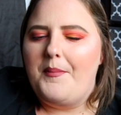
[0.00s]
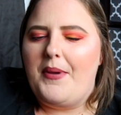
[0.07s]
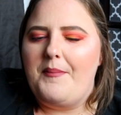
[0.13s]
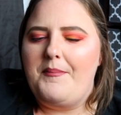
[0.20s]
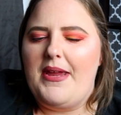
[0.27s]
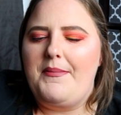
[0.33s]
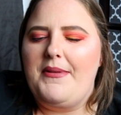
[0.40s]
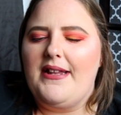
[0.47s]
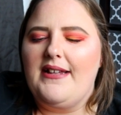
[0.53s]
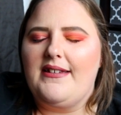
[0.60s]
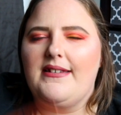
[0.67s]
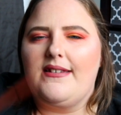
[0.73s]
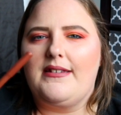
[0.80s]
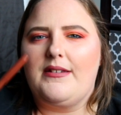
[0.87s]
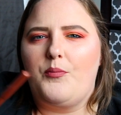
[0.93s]
But maybe this
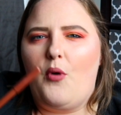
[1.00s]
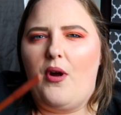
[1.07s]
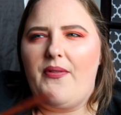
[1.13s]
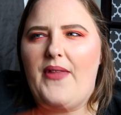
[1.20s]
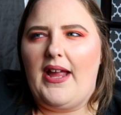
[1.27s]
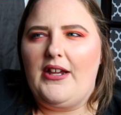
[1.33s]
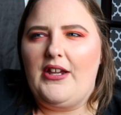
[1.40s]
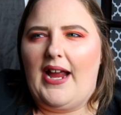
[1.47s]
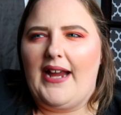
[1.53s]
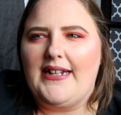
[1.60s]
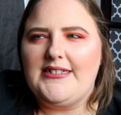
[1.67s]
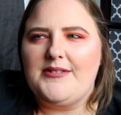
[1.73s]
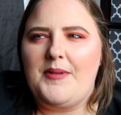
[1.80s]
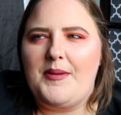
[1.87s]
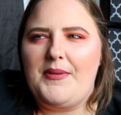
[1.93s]
is one that, yeah, I
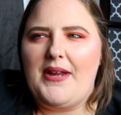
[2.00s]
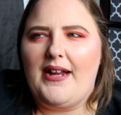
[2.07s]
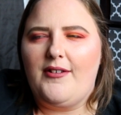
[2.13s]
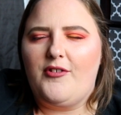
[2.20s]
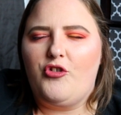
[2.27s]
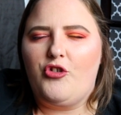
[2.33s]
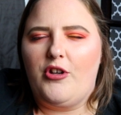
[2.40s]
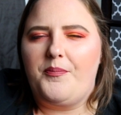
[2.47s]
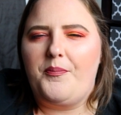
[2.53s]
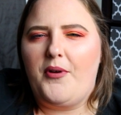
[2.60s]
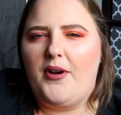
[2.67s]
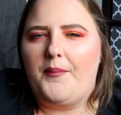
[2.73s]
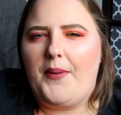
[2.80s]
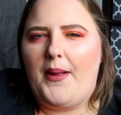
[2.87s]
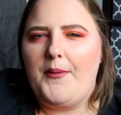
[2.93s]
guess maybe I should have
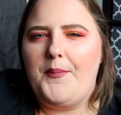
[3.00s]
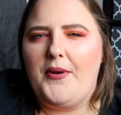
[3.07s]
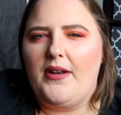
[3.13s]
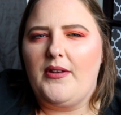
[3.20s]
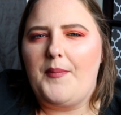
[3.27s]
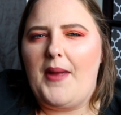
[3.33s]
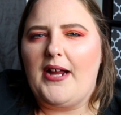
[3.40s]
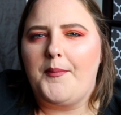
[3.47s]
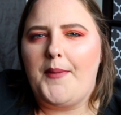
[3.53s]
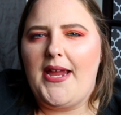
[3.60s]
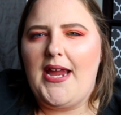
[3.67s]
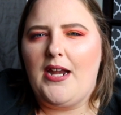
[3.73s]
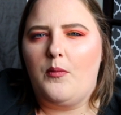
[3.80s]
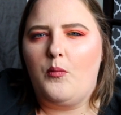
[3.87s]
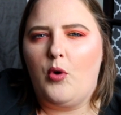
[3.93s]
probably put it on the back of my
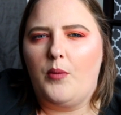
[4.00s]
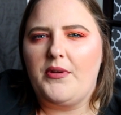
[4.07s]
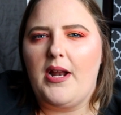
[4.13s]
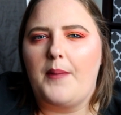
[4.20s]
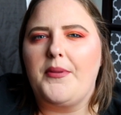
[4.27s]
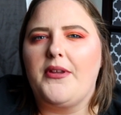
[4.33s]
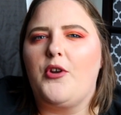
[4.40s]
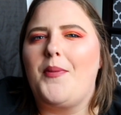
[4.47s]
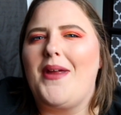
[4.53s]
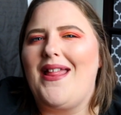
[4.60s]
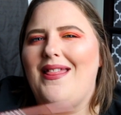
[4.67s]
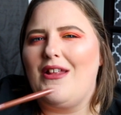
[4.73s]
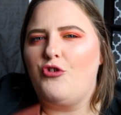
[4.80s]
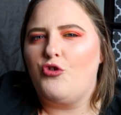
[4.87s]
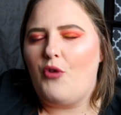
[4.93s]
hand and warmed it up a little bit
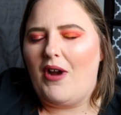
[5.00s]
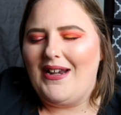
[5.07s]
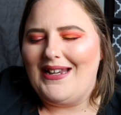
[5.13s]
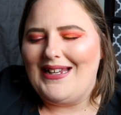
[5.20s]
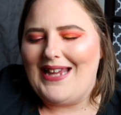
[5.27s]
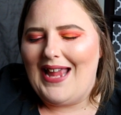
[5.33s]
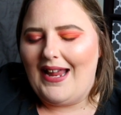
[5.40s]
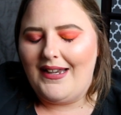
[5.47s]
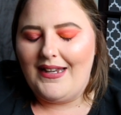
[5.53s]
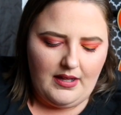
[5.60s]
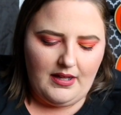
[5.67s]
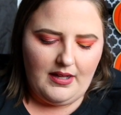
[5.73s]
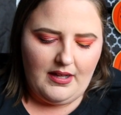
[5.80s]
and then tried it again.